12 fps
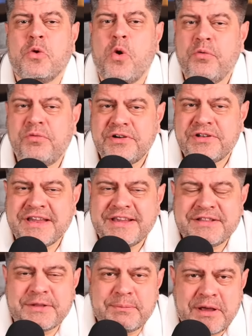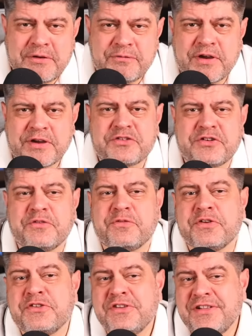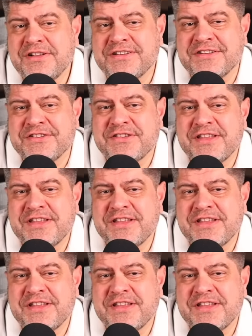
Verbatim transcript: overtake the manufacturing facilities